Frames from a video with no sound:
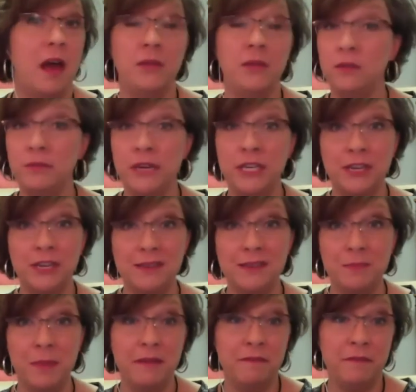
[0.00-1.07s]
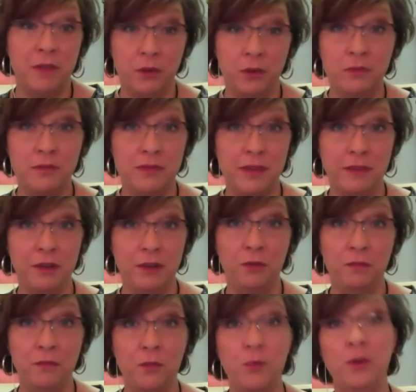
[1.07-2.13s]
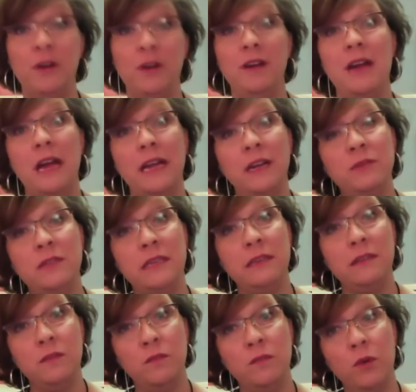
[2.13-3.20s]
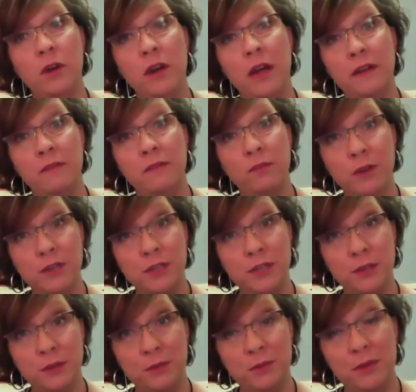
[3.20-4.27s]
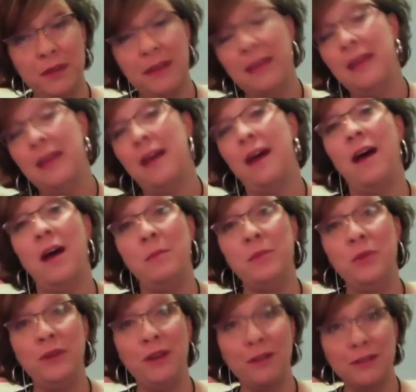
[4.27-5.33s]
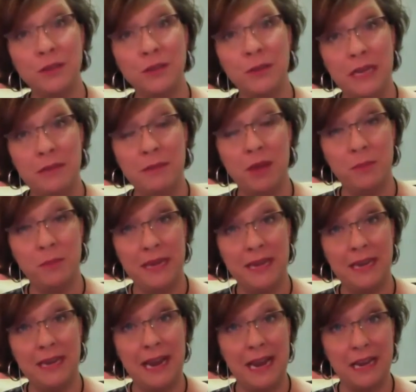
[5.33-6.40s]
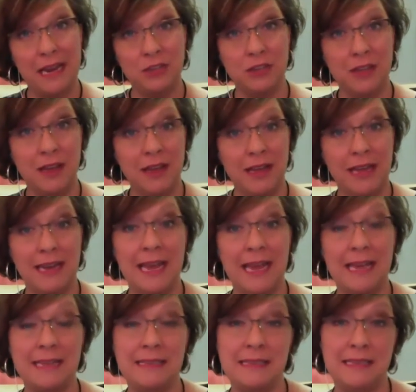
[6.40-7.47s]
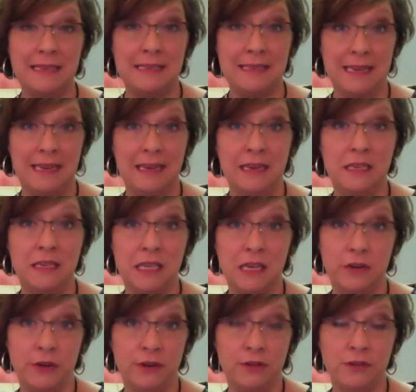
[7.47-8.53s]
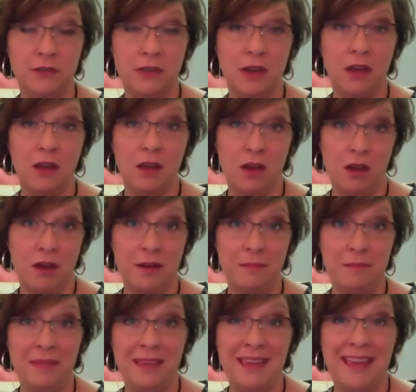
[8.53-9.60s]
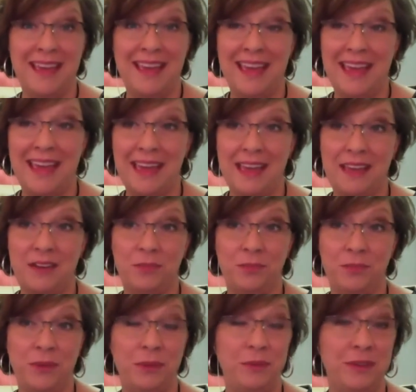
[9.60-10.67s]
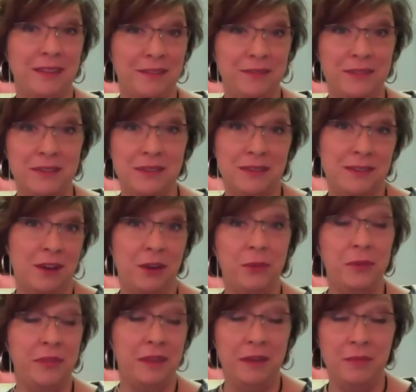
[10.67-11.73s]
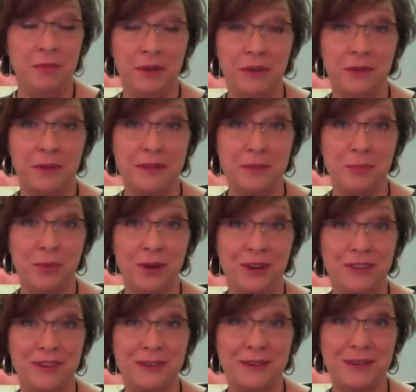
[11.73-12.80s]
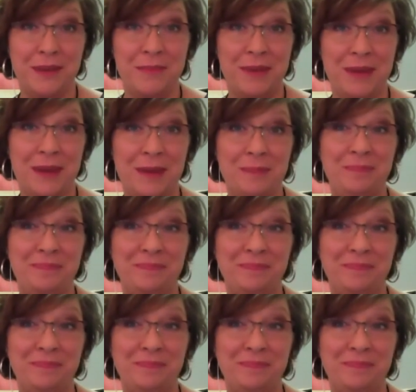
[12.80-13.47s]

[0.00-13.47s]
You can reach us by phone, 704-906-4942. You can also email me at angela@sccinteriors.com, and we would love to talk with anyone who has a project coming up.